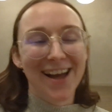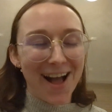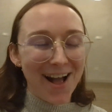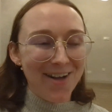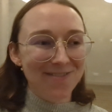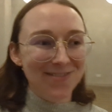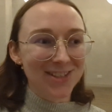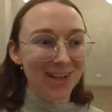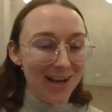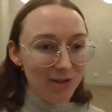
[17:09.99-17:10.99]

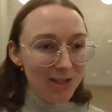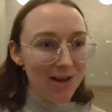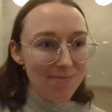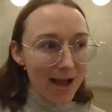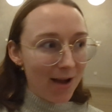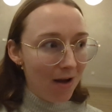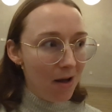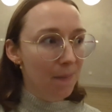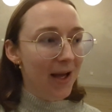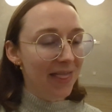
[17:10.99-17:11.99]
So yeah, I'm just going to pack
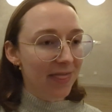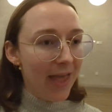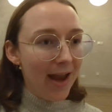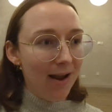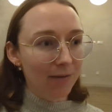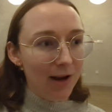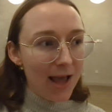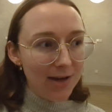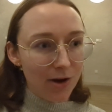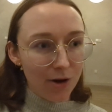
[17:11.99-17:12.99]
up and then I'm going to
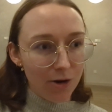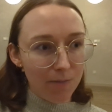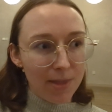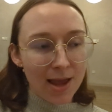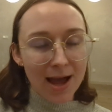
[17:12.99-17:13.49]
head home.